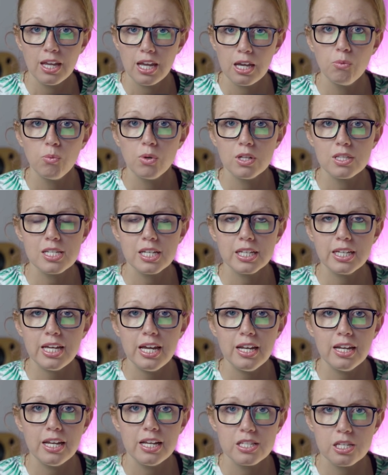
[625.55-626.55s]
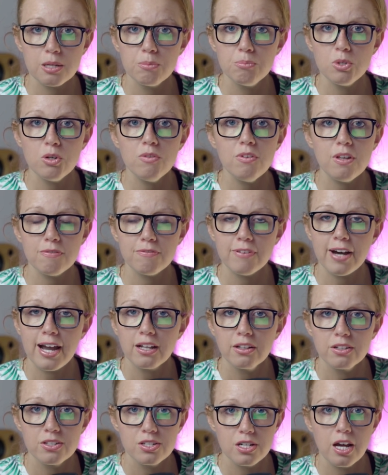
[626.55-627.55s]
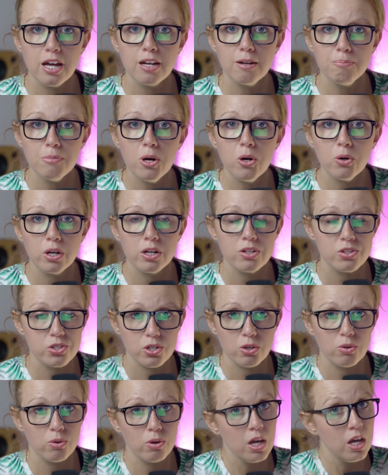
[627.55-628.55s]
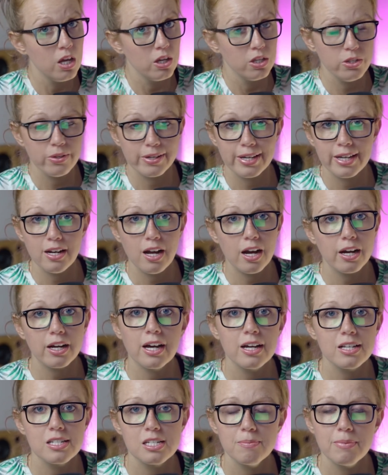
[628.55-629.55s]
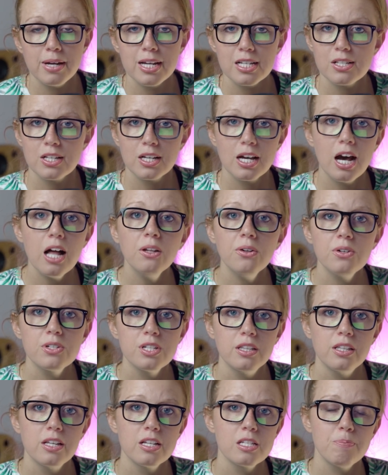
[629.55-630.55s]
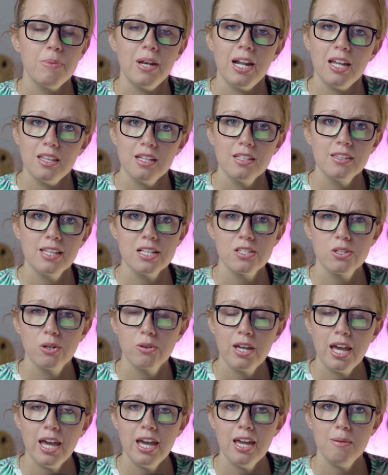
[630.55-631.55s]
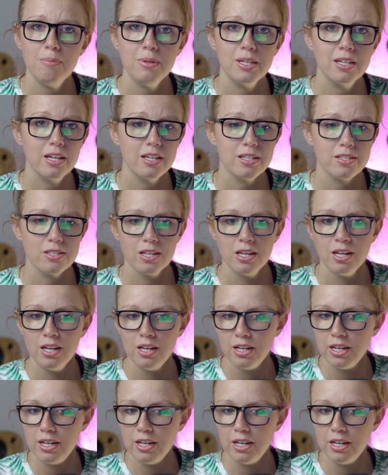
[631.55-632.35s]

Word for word: And once again, it's a movie file, it's not a MOGRT, so you cannot customize the colors in this, but I think that's okay because